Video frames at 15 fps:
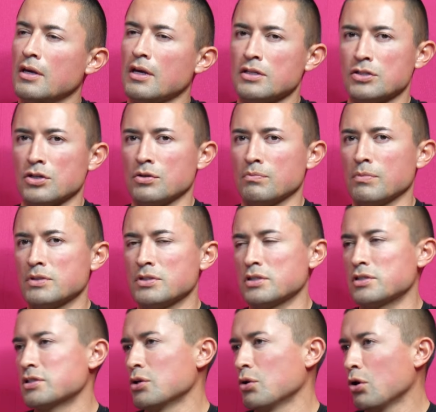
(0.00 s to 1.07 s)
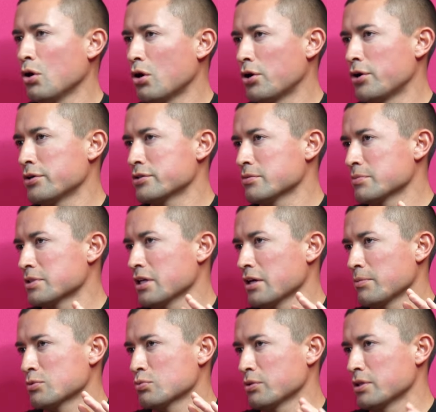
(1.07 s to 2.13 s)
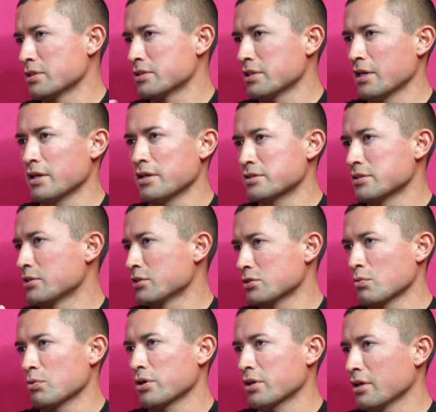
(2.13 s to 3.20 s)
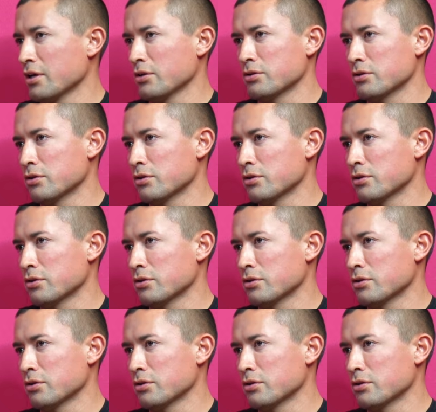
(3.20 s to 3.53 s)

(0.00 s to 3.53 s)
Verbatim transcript: Is it, is it still hard sometimes when it's 90 days, it doesn't work out?